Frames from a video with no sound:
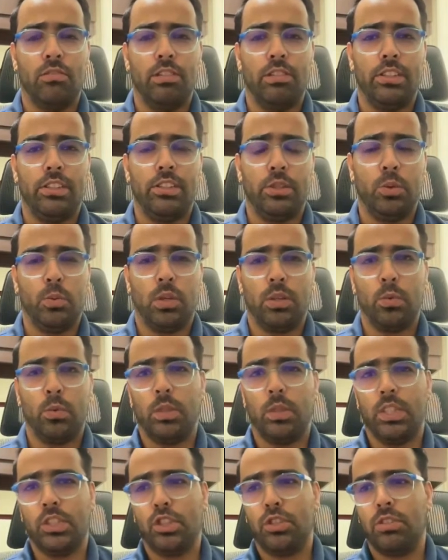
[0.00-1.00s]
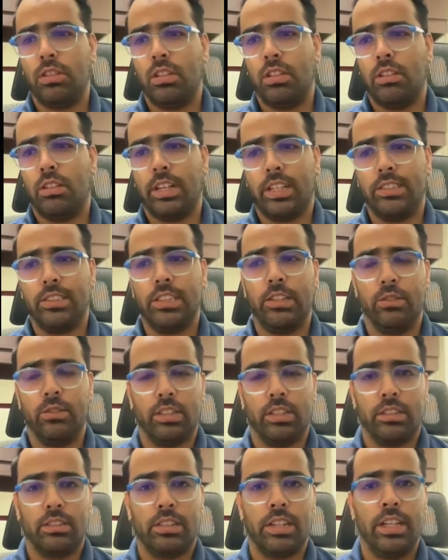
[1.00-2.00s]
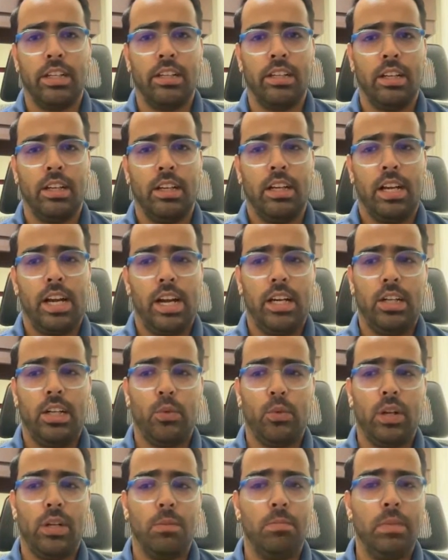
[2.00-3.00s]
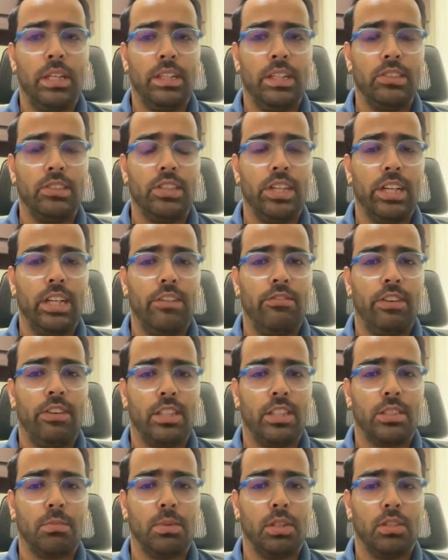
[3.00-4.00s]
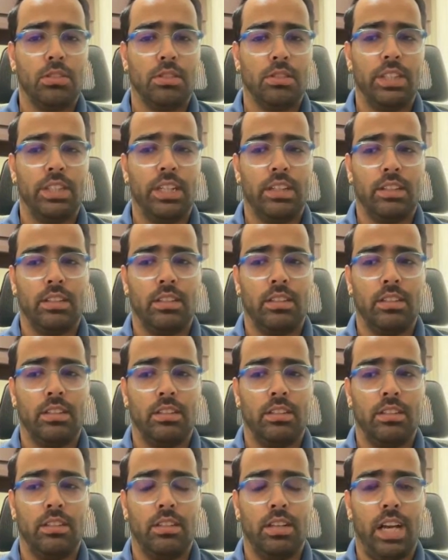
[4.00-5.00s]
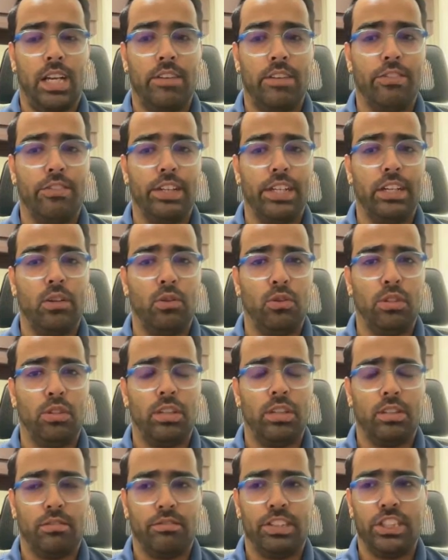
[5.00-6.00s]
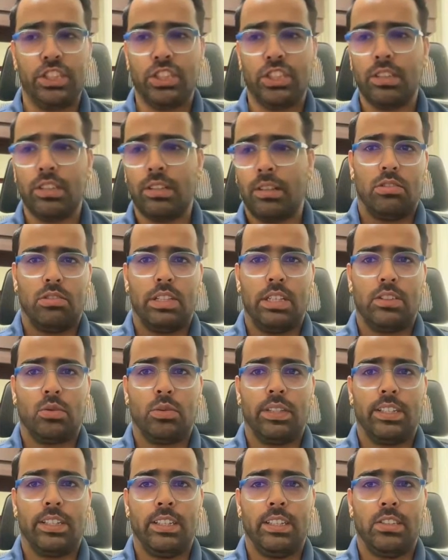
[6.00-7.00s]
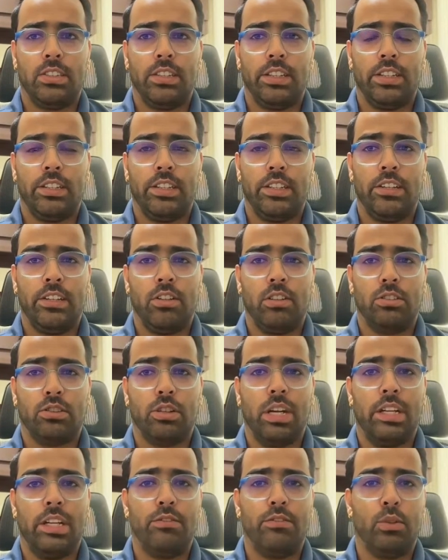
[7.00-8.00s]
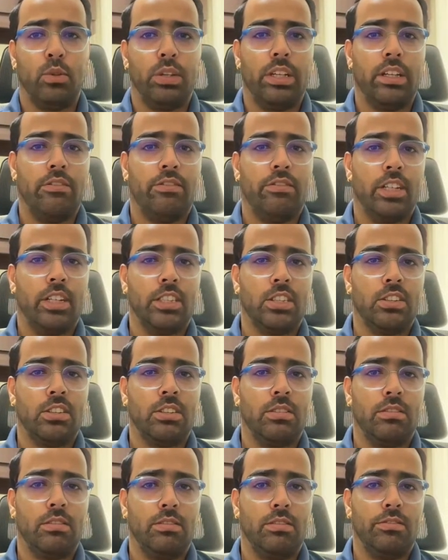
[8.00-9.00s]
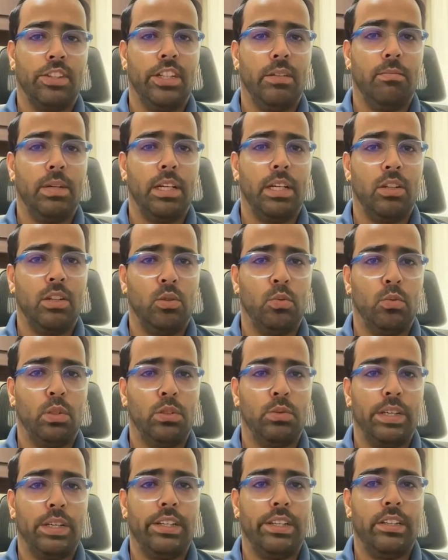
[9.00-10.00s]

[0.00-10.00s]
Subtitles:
whether you want virtual or executor thread. And development is really fast because of that live reload feature. So that's what it's written here also. Live coding fast feedback loop was very